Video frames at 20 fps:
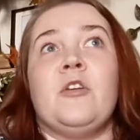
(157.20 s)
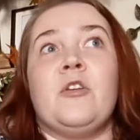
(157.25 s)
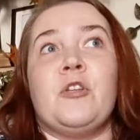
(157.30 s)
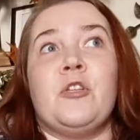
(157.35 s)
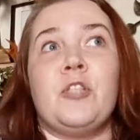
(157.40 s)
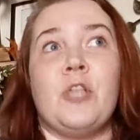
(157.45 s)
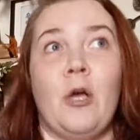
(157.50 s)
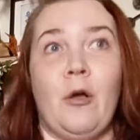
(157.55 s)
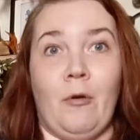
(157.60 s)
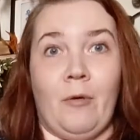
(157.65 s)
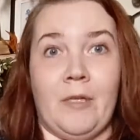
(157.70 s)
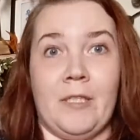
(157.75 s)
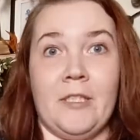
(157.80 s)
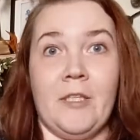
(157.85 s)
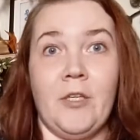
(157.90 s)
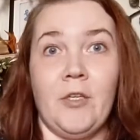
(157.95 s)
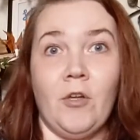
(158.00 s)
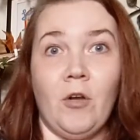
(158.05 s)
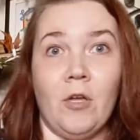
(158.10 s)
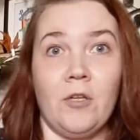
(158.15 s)
So,
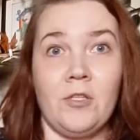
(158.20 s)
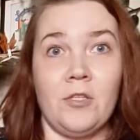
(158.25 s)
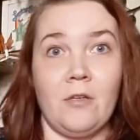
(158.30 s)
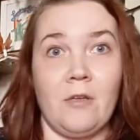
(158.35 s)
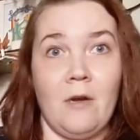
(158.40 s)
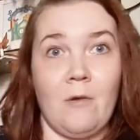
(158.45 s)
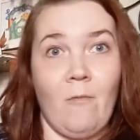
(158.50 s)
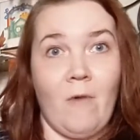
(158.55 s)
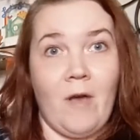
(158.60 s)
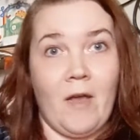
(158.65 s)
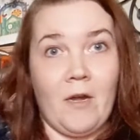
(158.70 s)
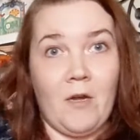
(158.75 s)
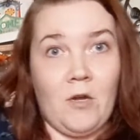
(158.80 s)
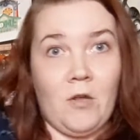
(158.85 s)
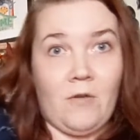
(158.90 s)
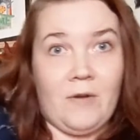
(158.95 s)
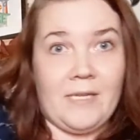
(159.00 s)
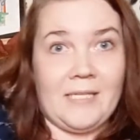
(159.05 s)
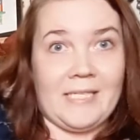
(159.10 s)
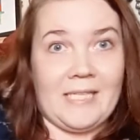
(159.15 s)
you're also going to want to
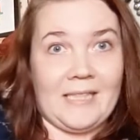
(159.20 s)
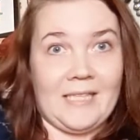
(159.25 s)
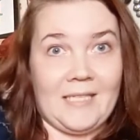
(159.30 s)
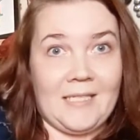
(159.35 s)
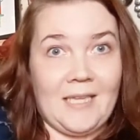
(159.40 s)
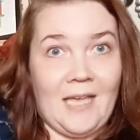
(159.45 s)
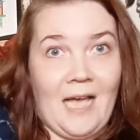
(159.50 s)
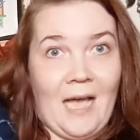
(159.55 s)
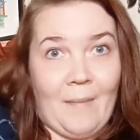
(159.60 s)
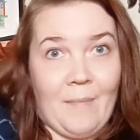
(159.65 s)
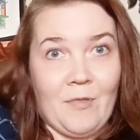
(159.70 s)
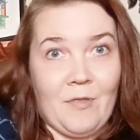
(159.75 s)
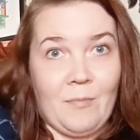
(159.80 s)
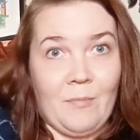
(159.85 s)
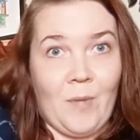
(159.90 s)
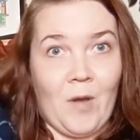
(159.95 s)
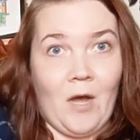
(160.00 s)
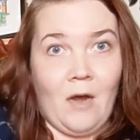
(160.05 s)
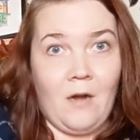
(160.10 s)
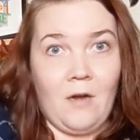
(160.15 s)
notice at the top, the
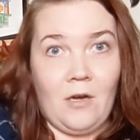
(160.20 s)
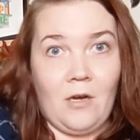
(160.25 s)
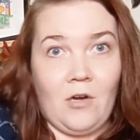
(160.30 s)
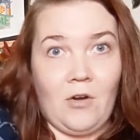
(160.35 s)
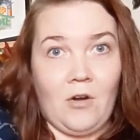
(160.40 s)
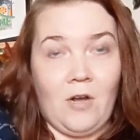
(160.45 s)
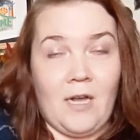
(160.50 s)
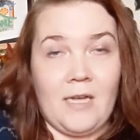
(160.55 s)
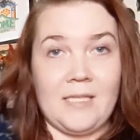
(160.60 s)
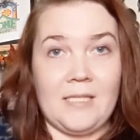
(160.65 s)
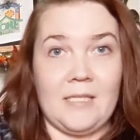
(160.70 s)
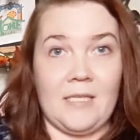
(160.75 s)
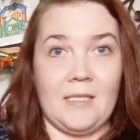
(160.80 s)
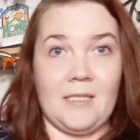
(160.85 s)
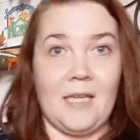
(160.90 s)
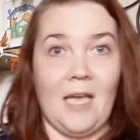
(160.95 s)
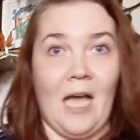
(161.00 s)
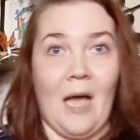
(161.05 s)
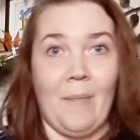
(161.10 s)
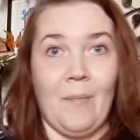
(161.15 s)
bar across the
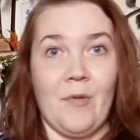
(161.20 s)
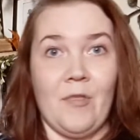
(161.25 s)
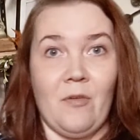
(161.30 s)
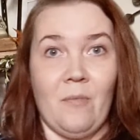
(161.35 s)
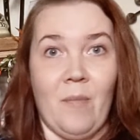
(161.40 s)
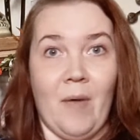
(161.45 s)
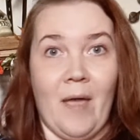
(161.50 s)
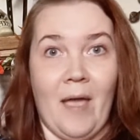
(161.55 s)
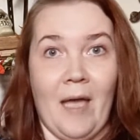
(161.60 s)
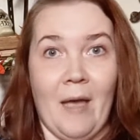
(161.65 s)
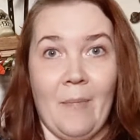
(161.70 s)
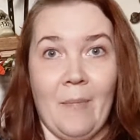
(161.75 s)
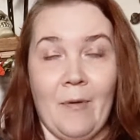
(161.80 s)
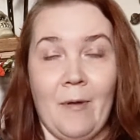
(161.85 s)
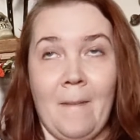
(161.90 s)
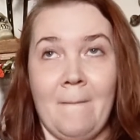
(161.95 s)
top of the map,